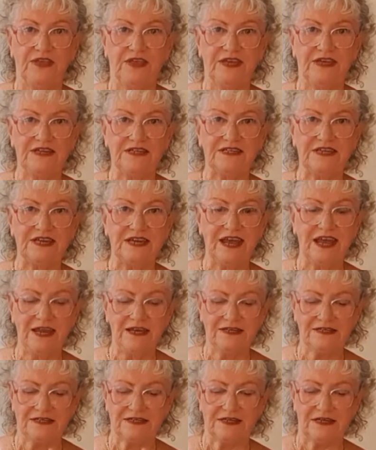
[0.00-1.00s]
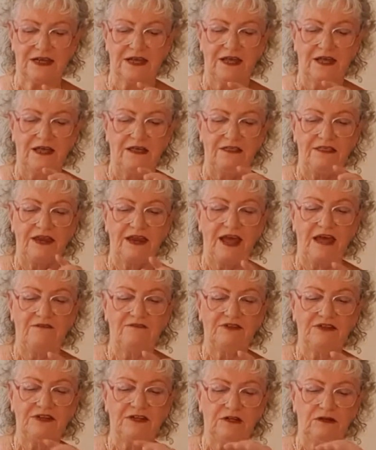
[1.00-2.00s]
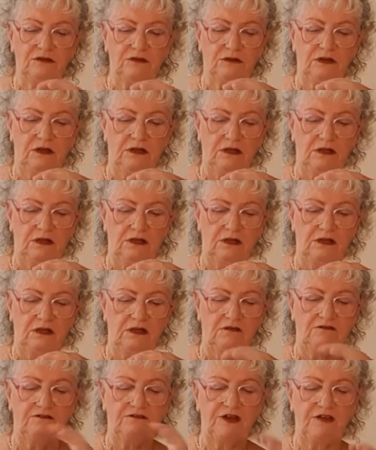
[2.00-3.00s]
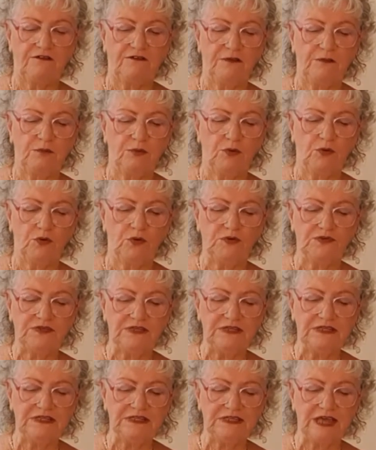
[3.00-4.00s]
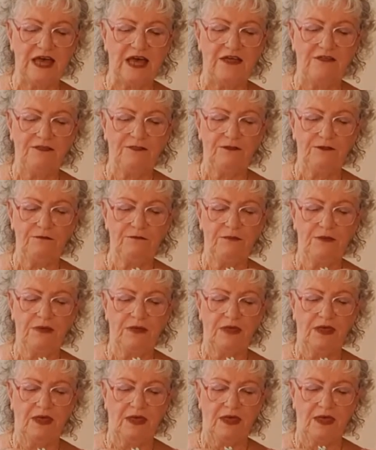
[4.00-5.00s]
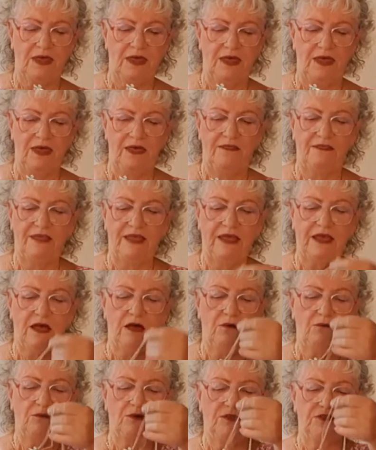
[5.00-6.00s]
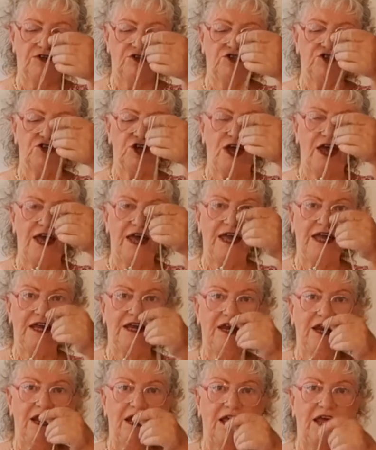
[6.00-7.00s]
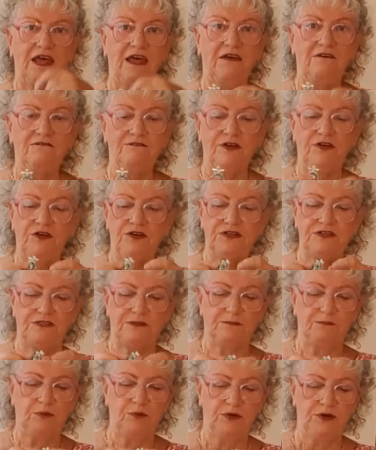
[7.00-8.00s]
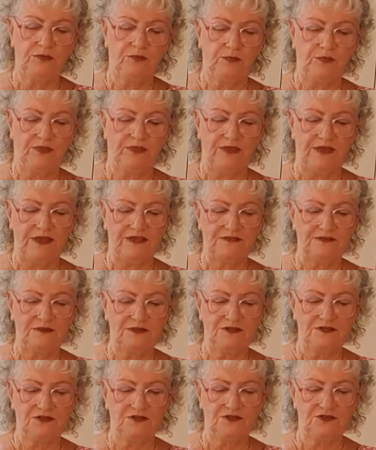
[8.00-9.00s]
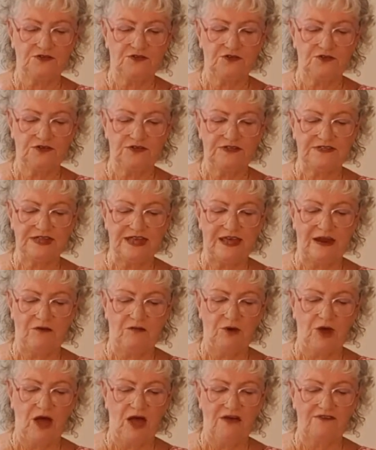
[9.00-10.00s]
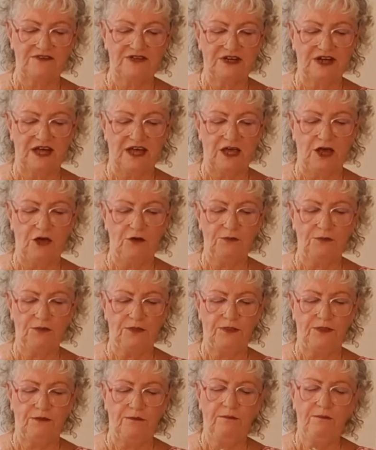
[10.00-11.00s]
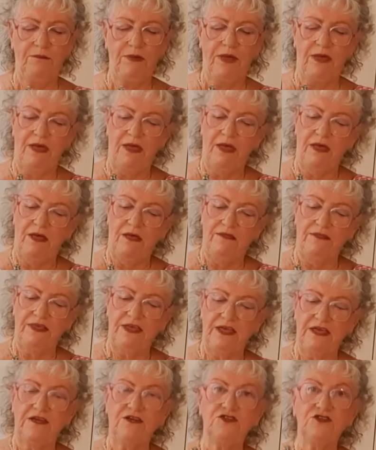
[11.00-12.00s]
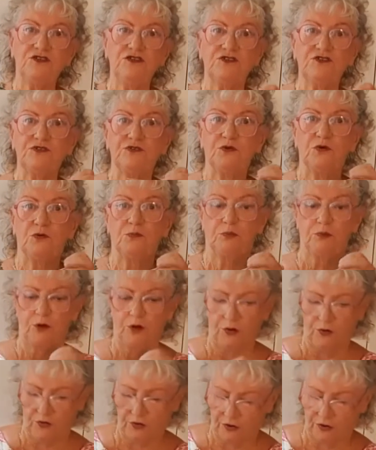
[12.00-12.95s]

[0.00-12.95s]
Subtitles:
internet that have little fluffy balls inside them, and they come with a chain. Very disappointed with these ones. As soon as they arrived and I opened them, the hinges all broke.